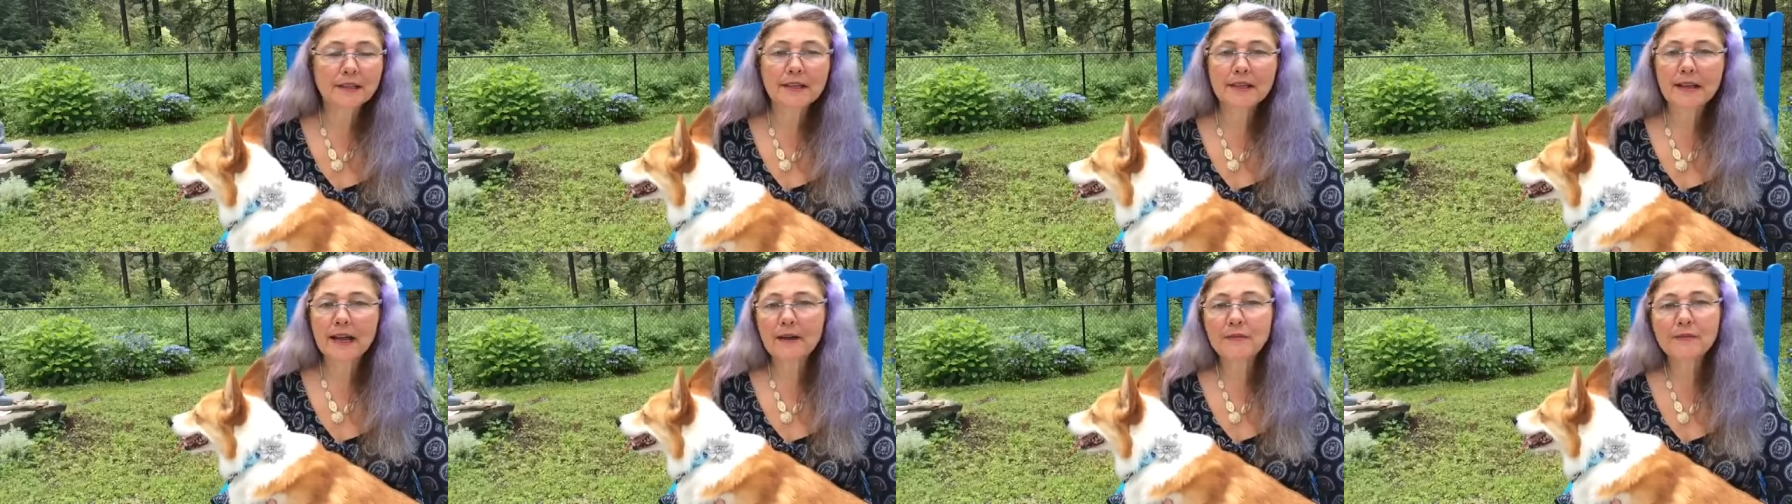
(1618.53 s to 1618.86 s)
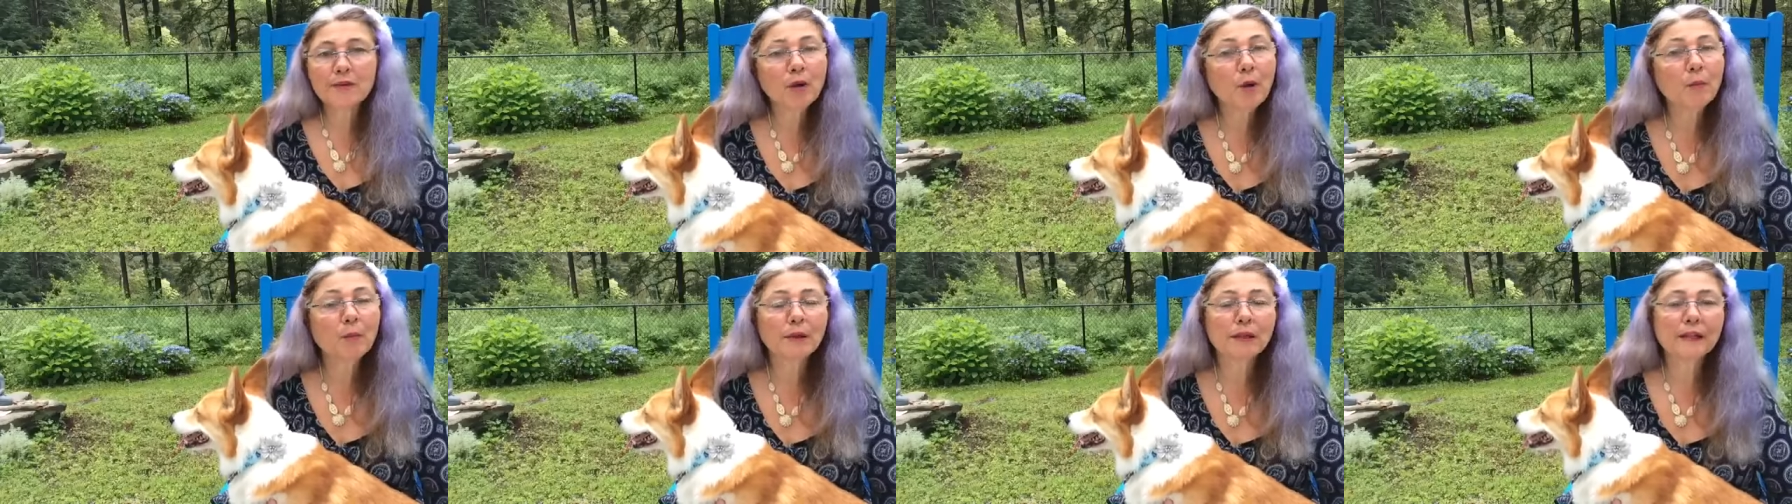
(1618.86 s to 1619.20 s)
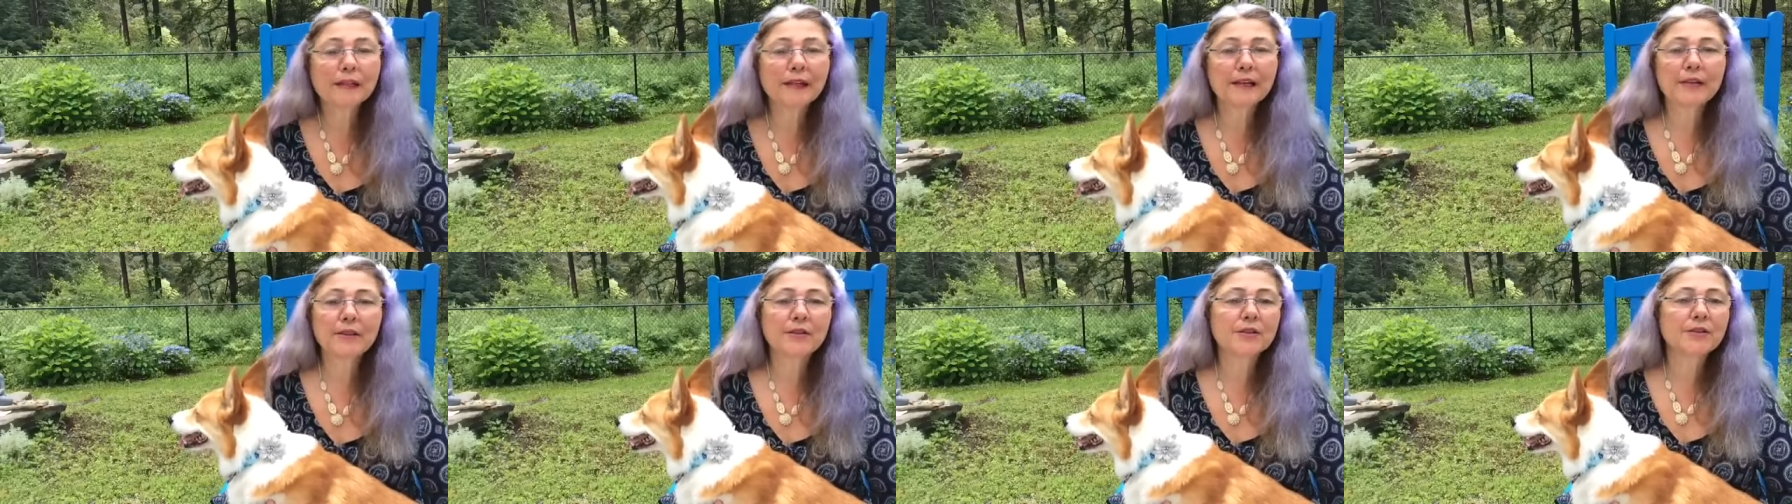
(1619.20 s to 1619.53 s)
They have no
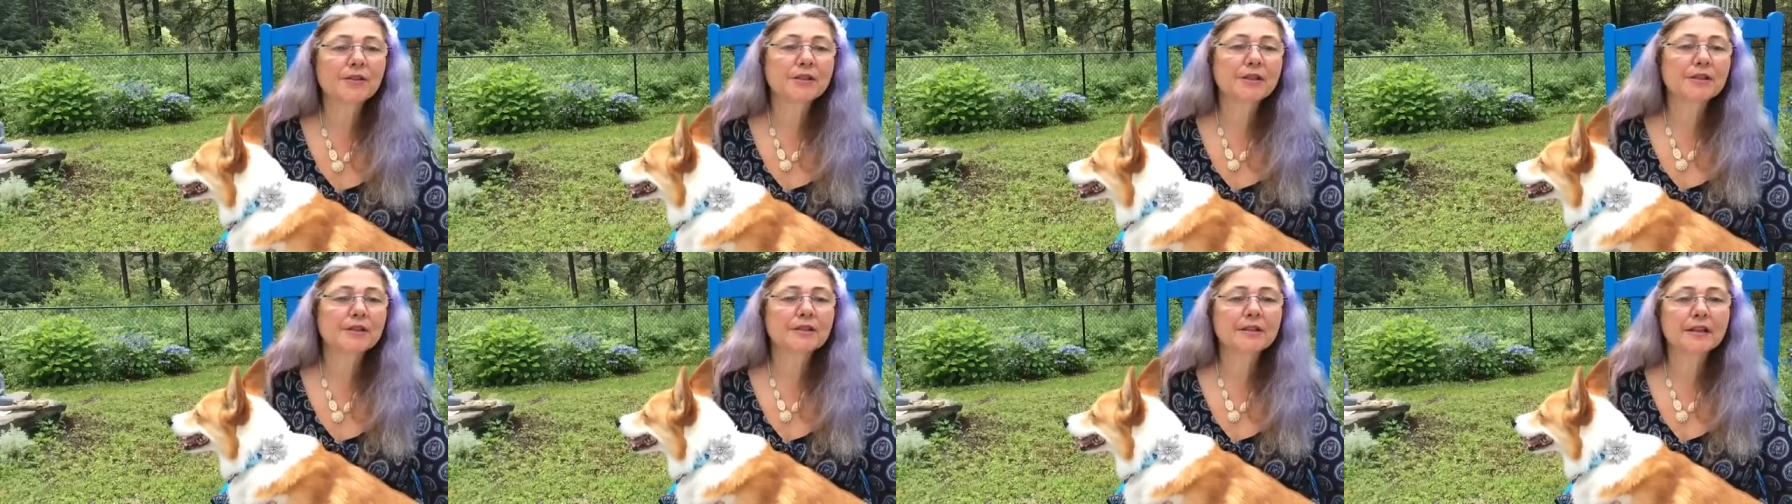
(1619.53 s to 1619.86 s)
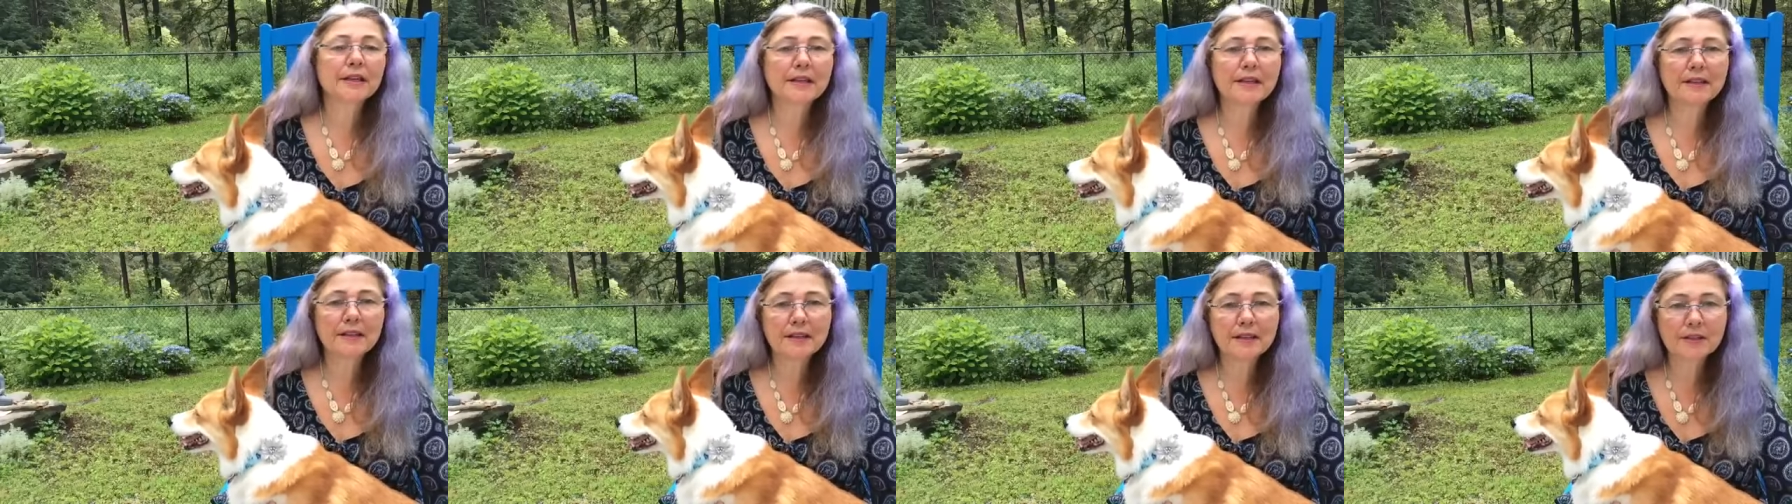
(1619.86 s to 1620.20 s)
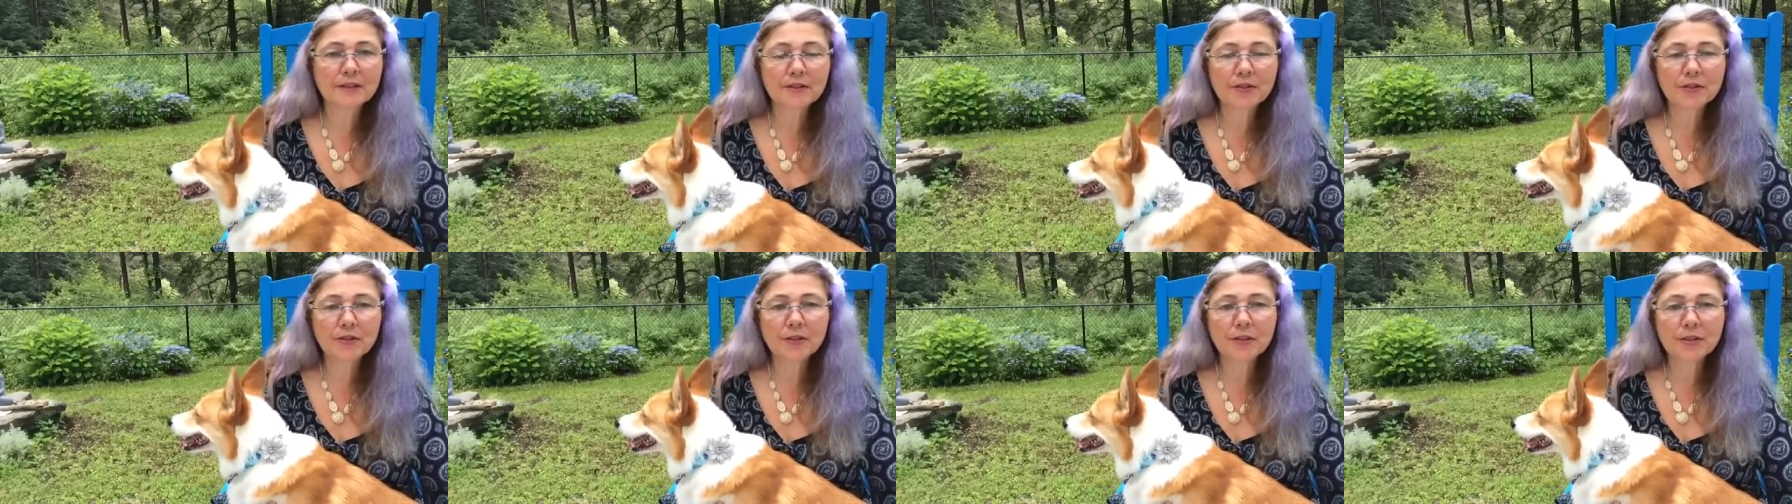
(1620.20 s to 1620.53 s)
plan. They're just in
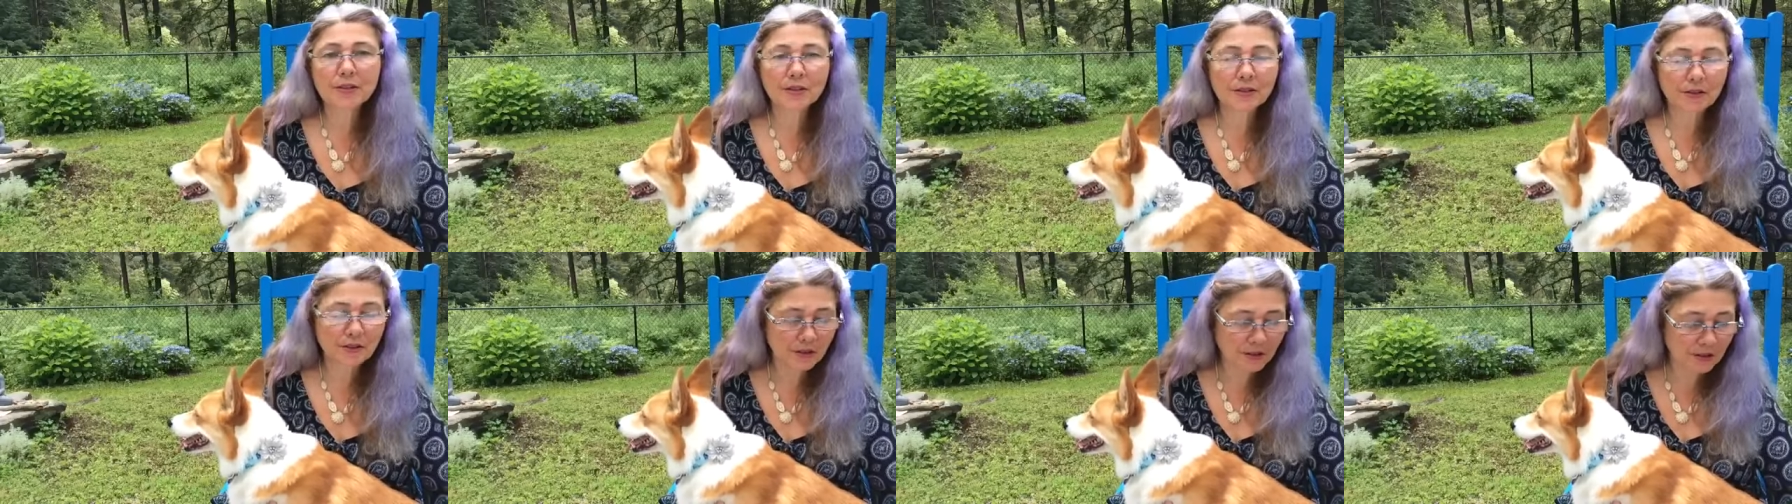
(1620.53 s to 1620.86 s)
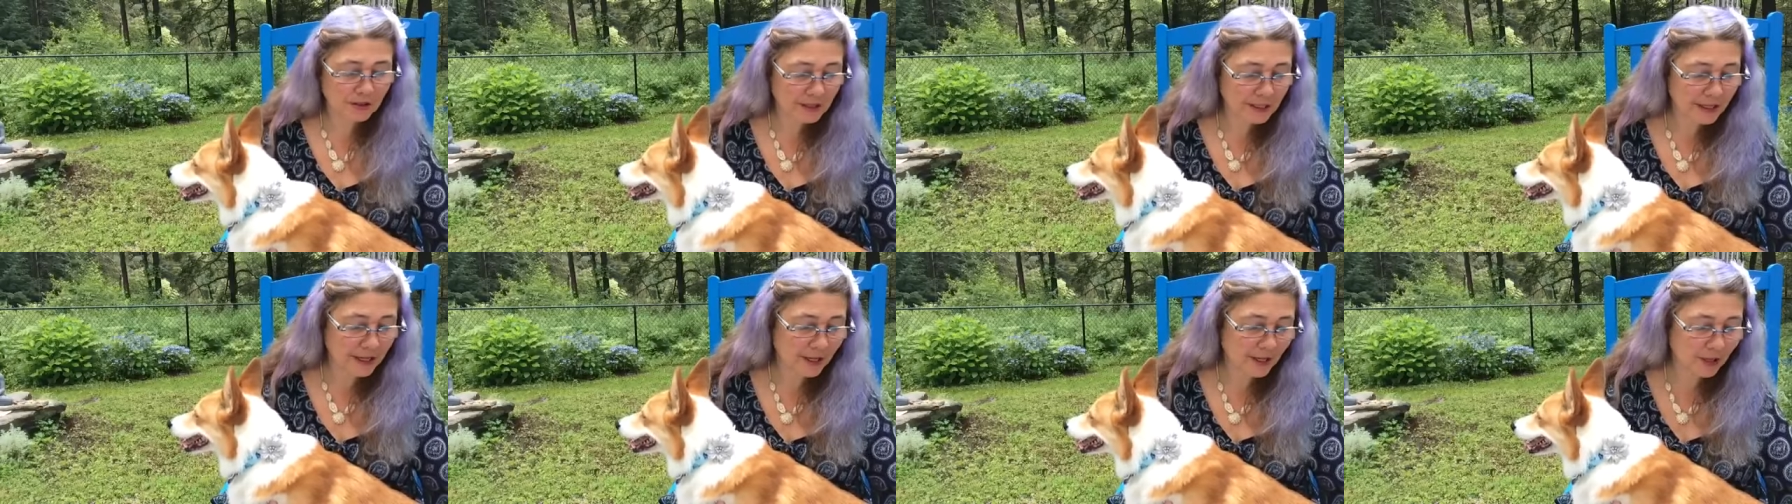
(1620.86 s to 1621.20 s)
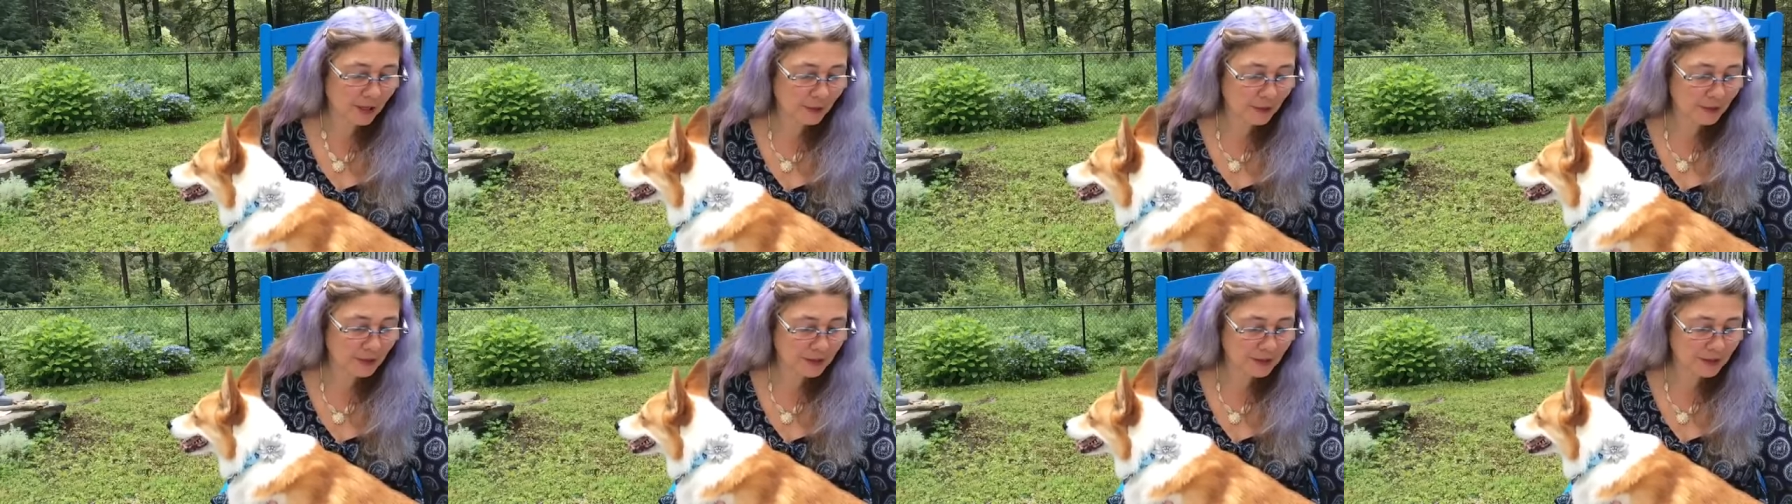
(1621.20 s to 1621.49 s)
this circular, terrible